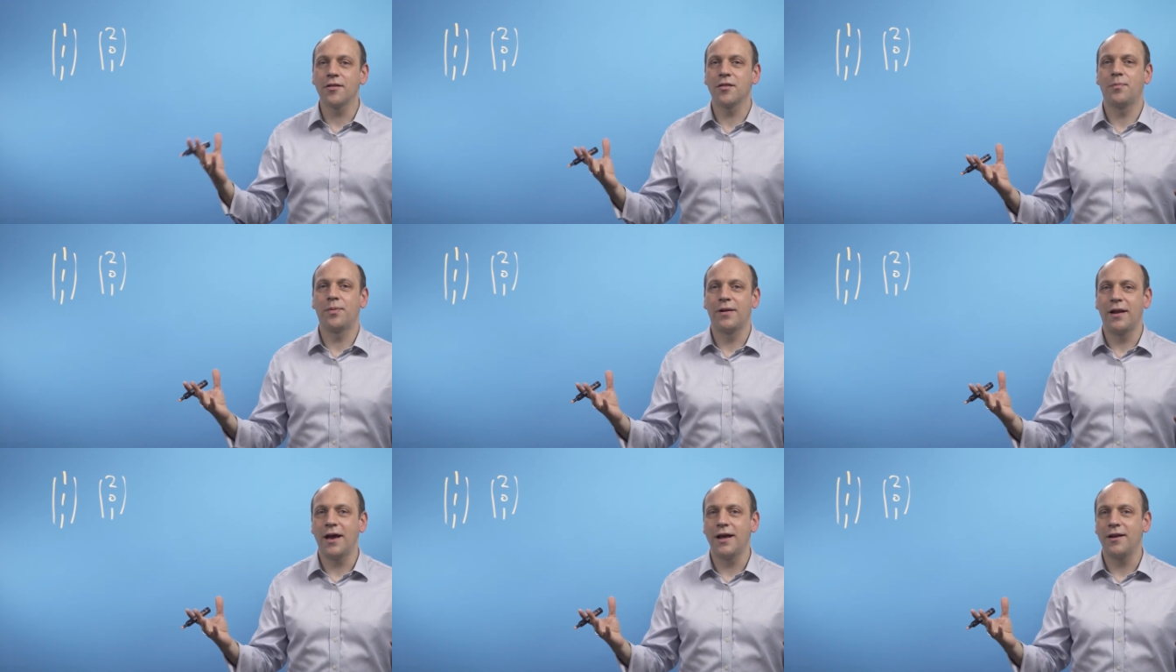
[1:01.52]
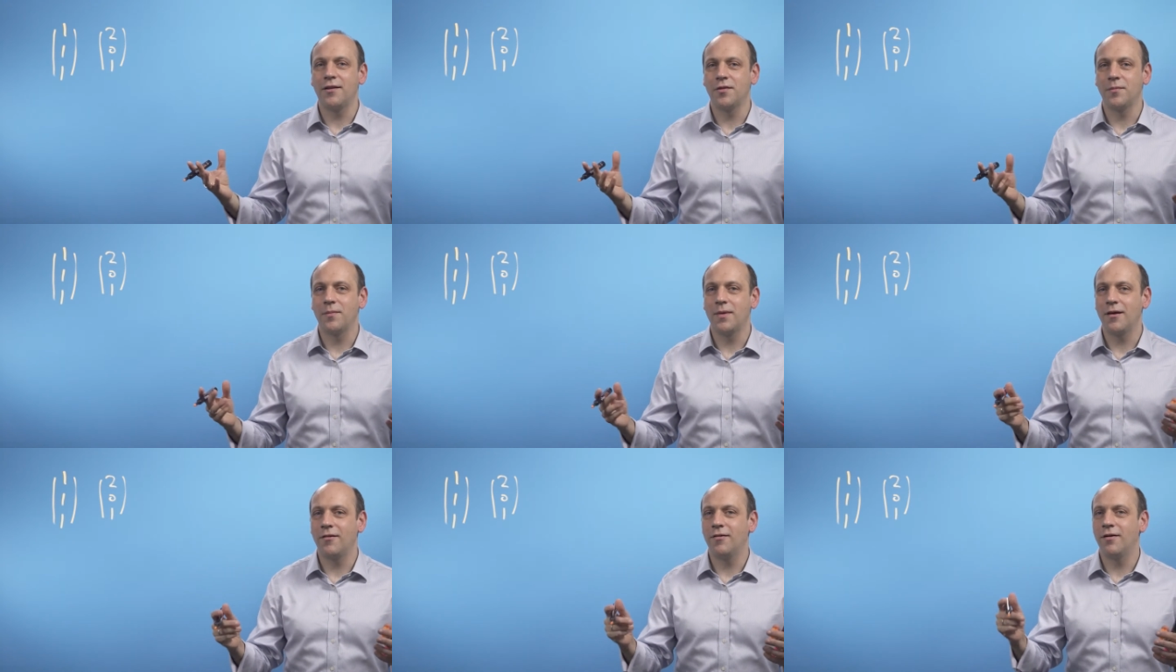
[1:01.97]
of the plane of the
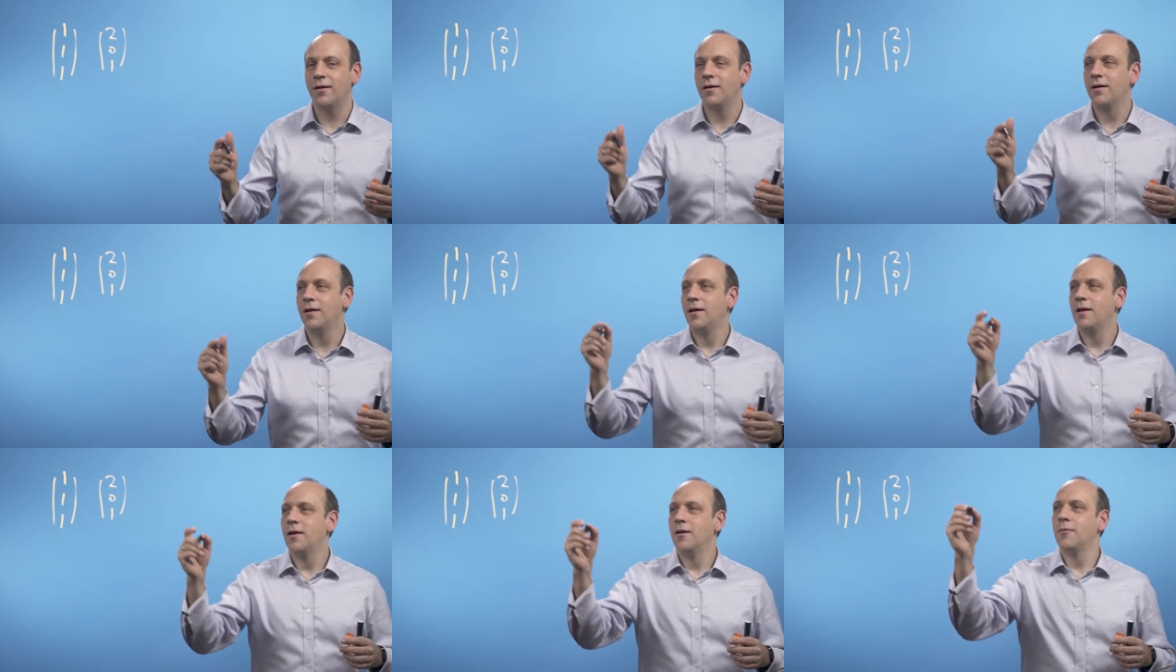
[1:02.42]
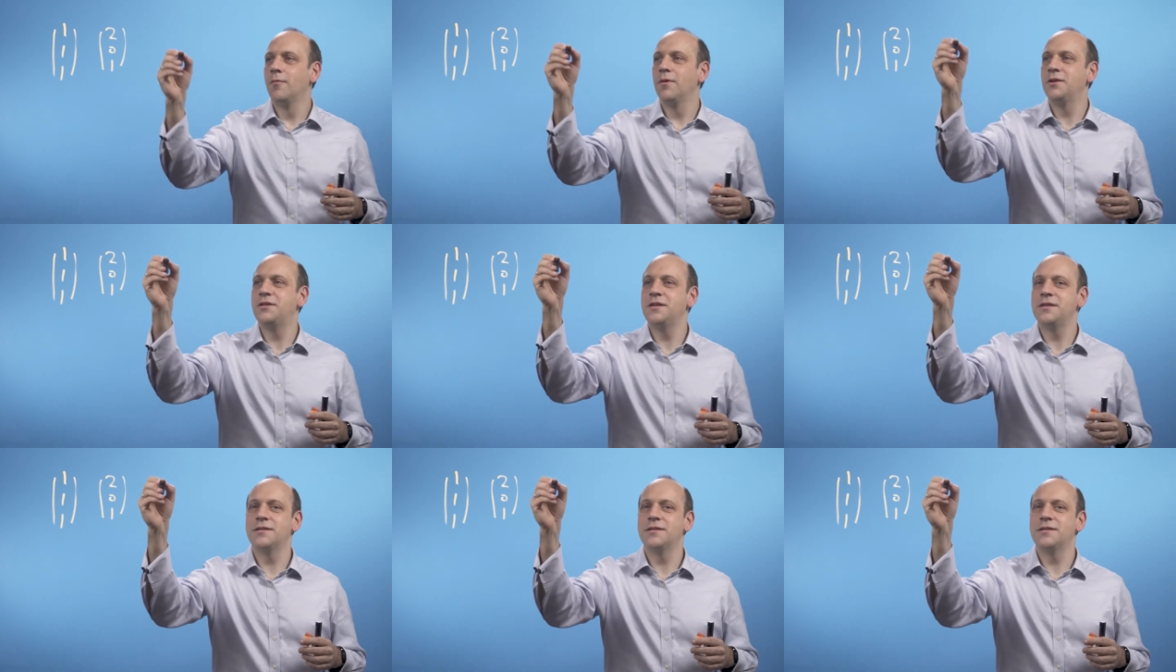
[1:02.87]
mirror, which